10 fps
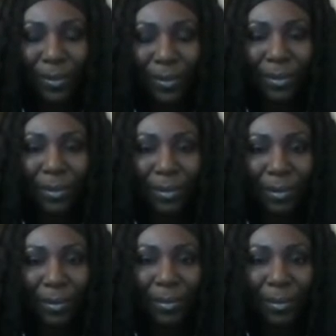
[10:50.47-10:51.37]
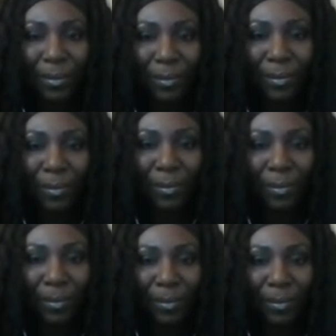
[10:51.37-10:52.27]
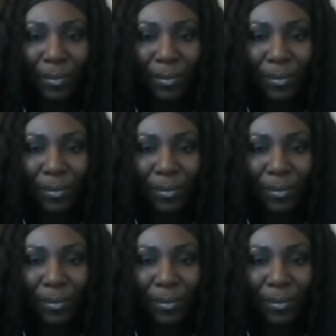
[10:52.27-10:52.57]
(silent)